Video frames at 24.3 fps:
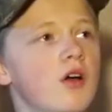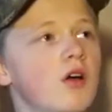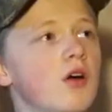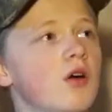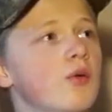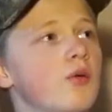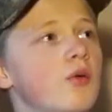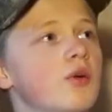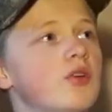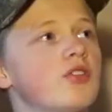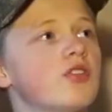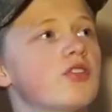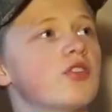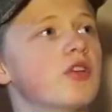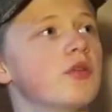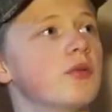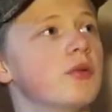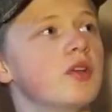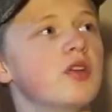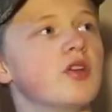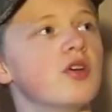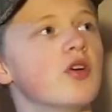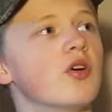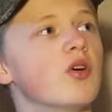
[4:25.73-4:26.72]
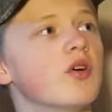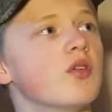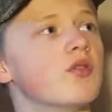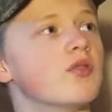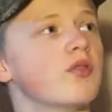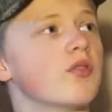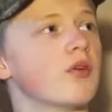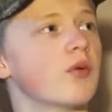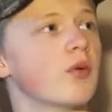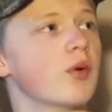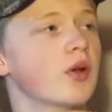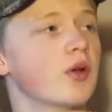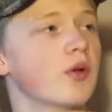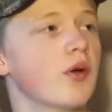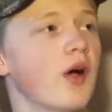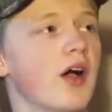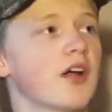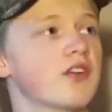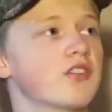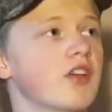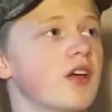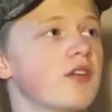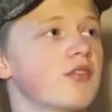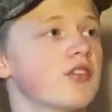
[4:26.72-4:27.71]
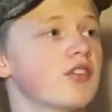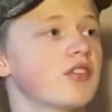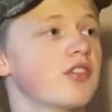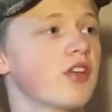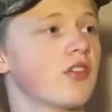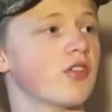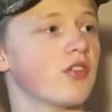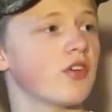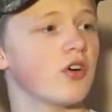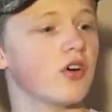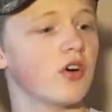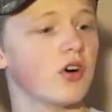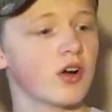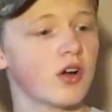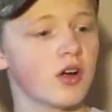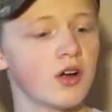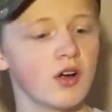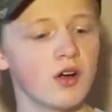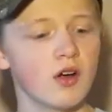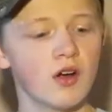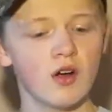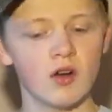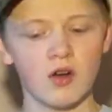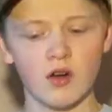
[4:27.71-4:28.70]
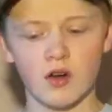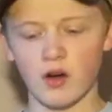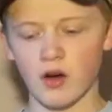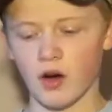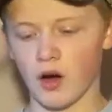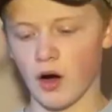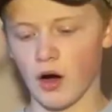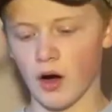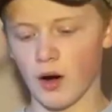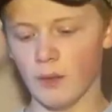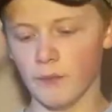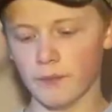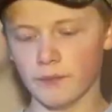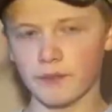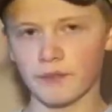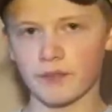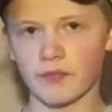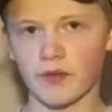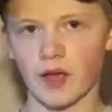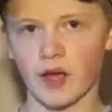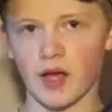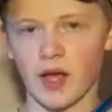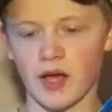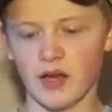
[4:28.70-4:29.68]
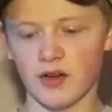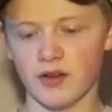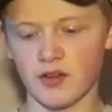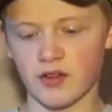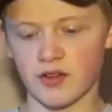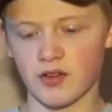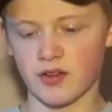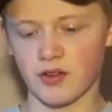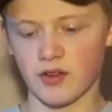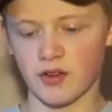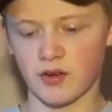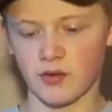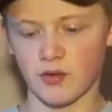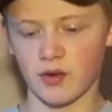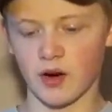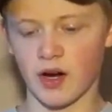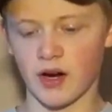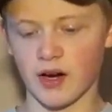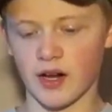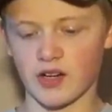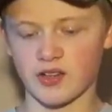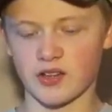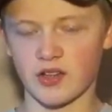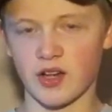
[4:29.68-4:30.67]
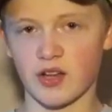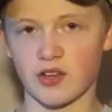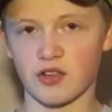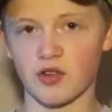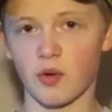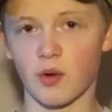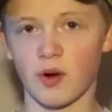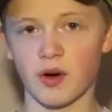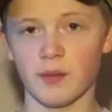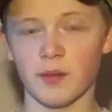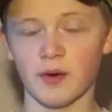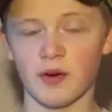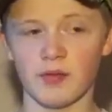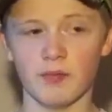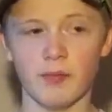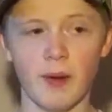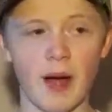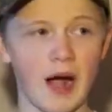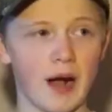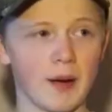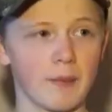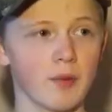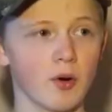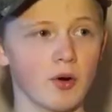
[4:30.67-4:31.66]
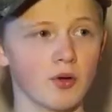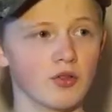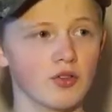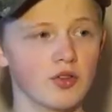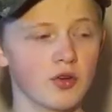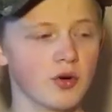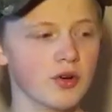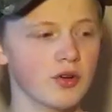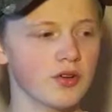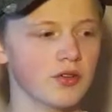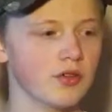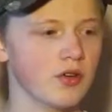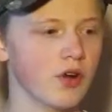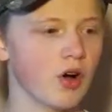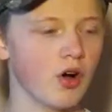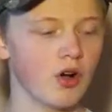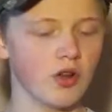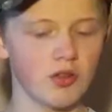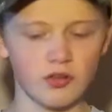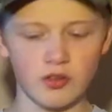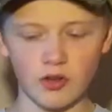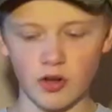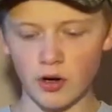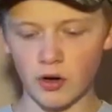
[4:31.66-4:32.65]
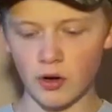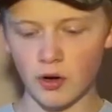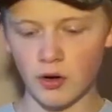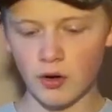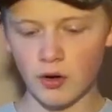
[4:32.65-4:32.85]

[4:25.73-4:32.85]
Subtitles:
which is going to be good for when you actually have to set the hook. And this rod actually has quite a bit of backbone to it also.